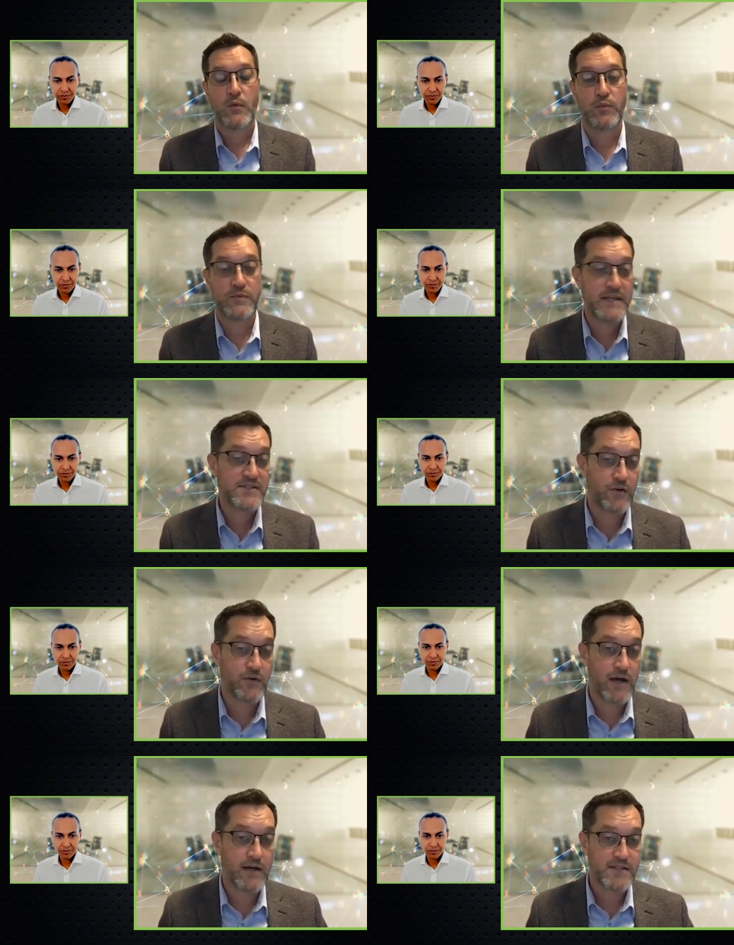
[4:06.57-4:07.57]
Speaker 1: w- these
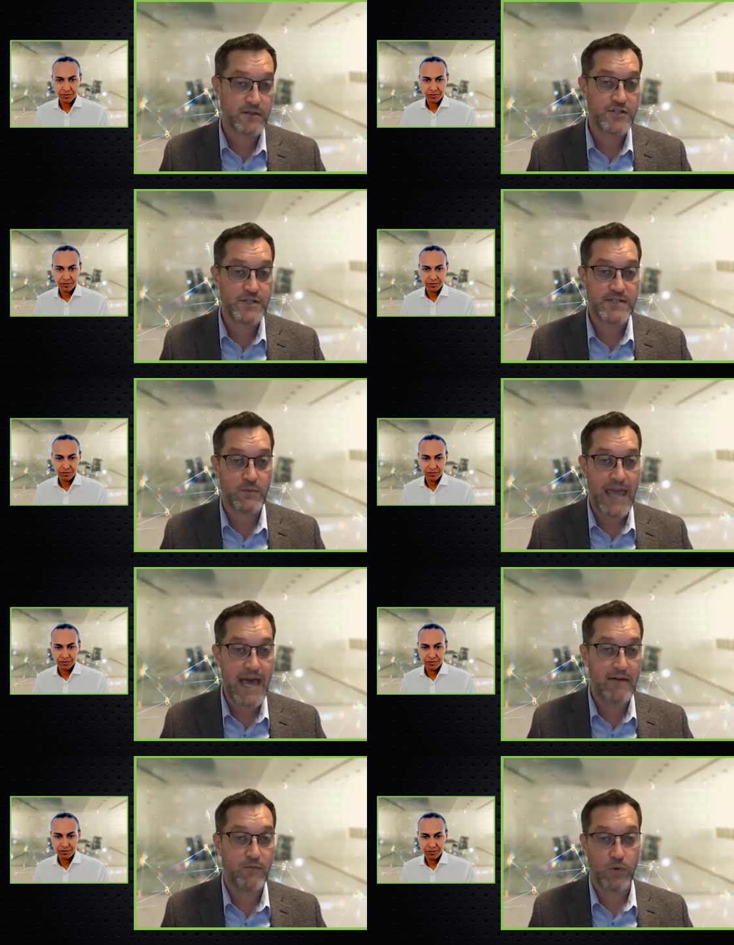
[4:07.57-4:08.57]
are uh, solutions that we
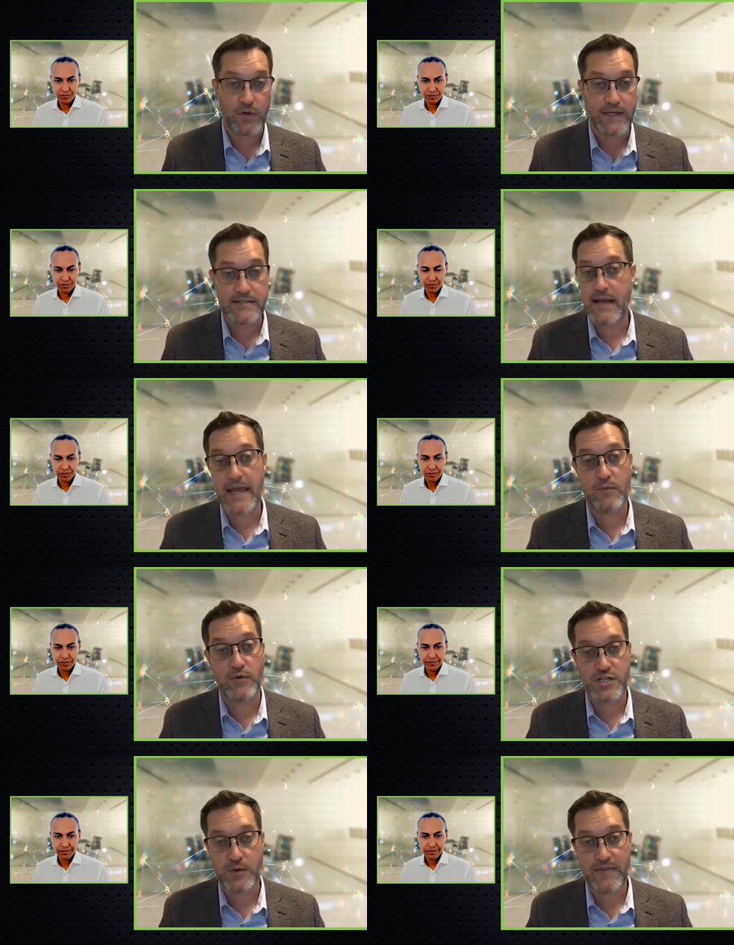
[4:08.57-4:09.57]
have working today. We're
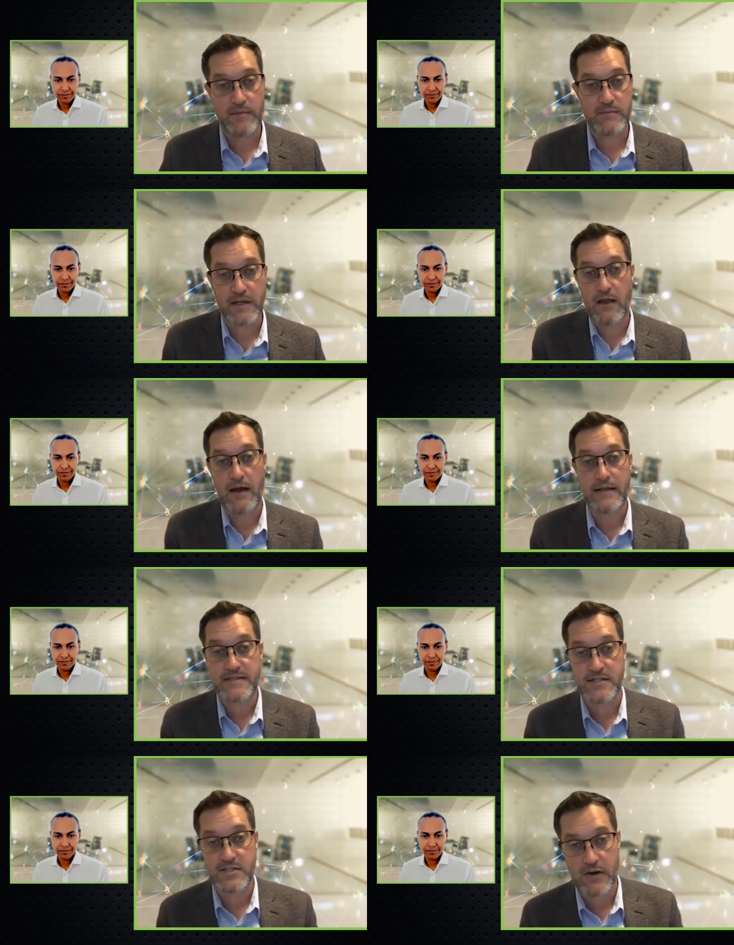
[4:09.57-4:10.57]
showing them to
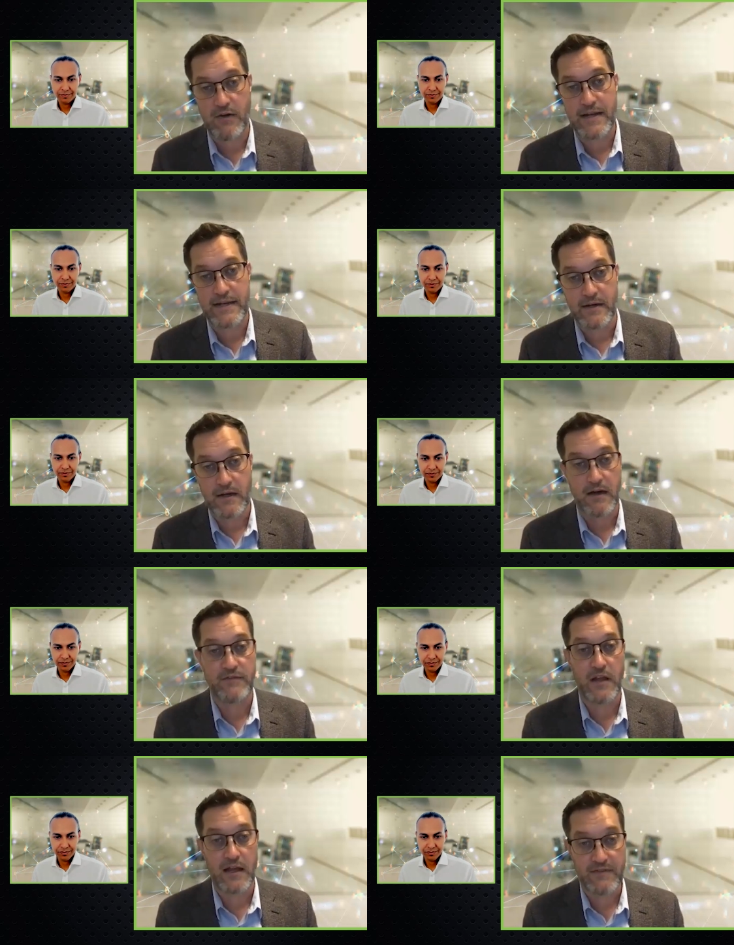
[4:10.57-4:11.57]
clients and generating an
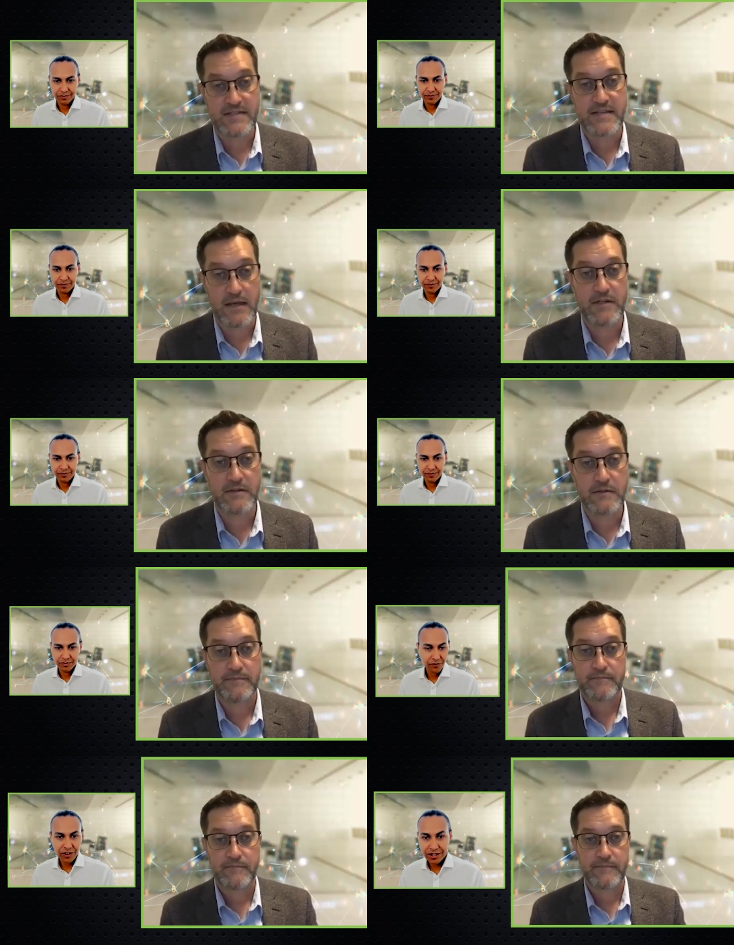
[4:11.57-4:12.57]
awful lot of excitement.
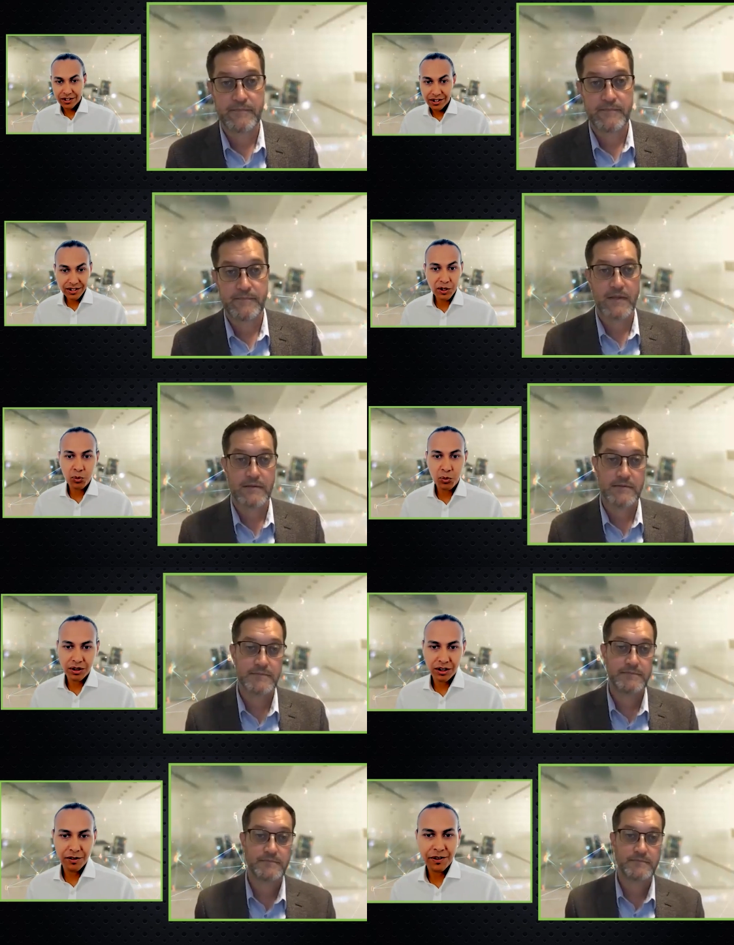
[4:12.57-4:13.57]
Speaker 2: Fantastic
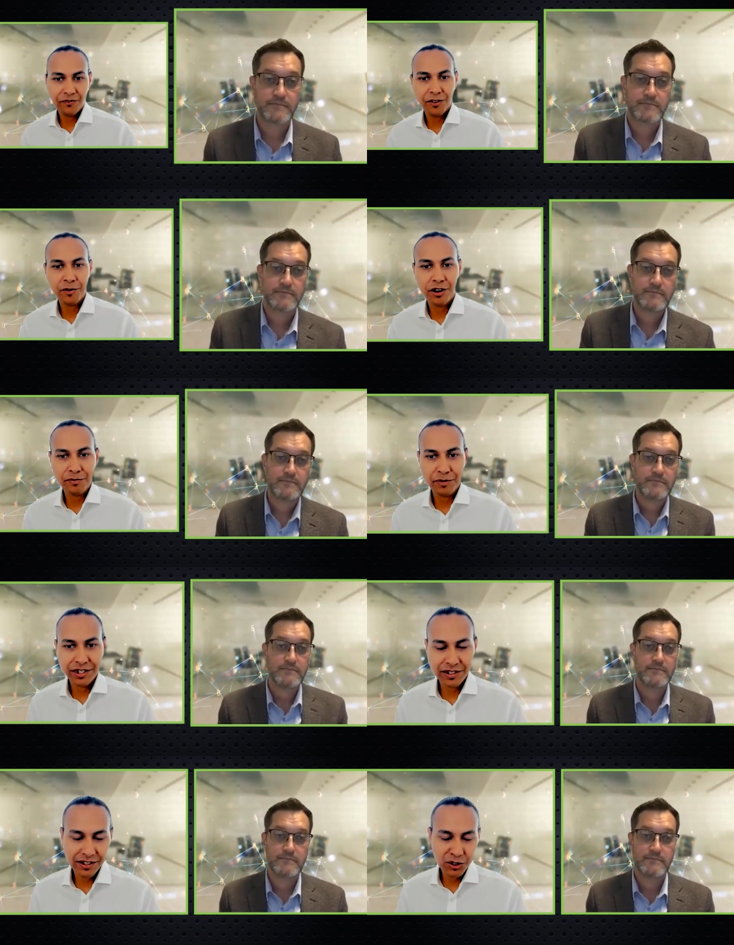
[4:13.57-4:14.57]
work coming from our media
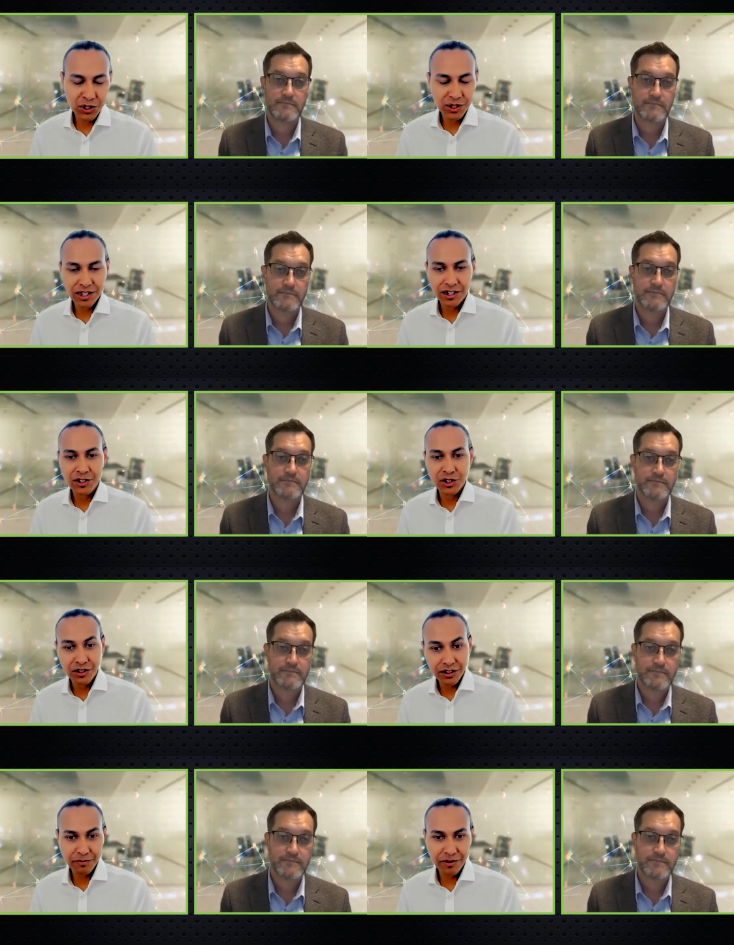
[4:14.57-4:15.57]
solutions and
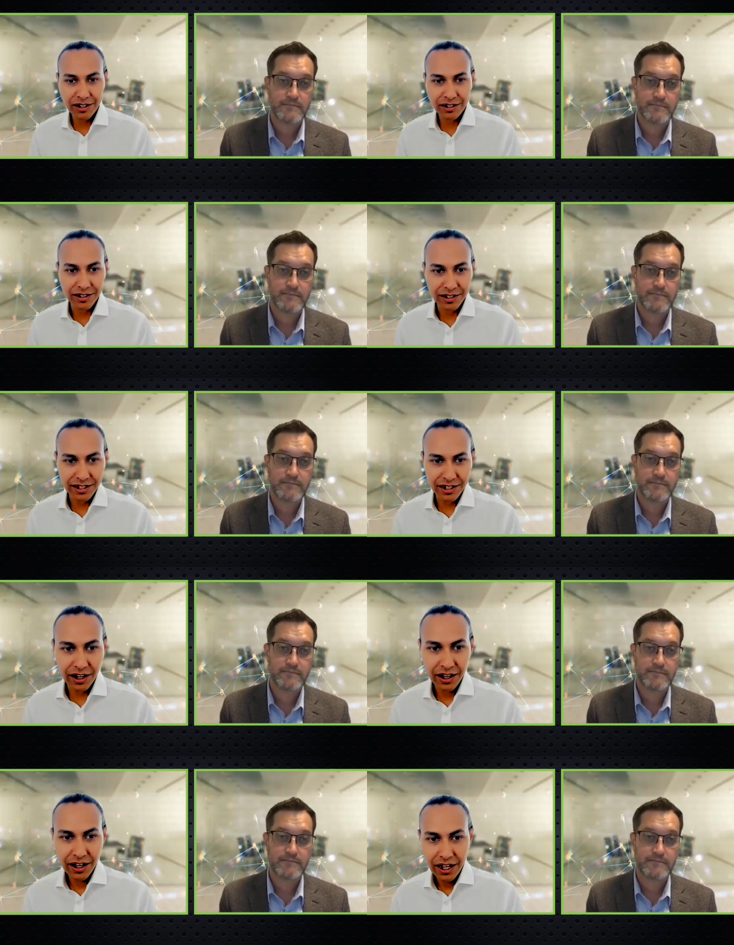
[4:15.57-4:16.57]
engineering practice. Uh,
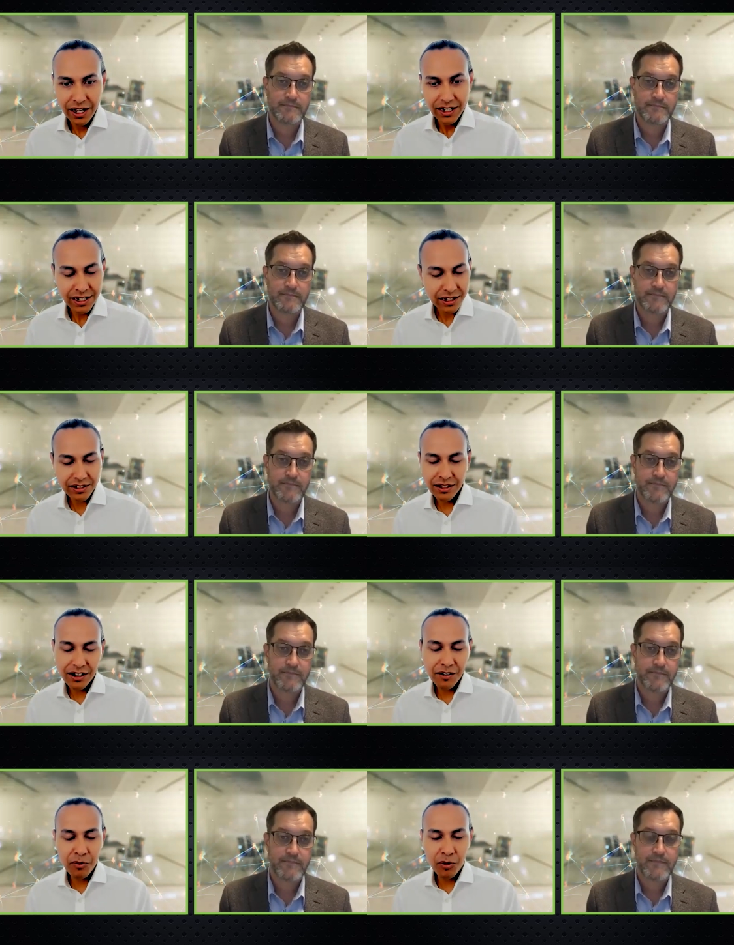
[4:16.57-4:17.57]
tell us a
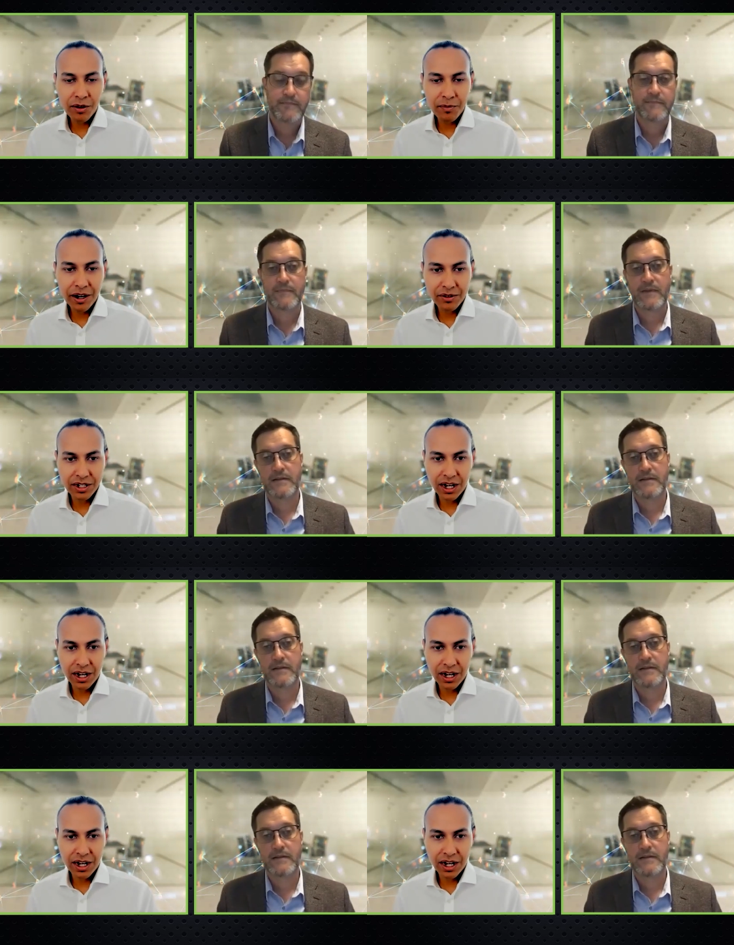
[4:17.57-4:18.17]
little more about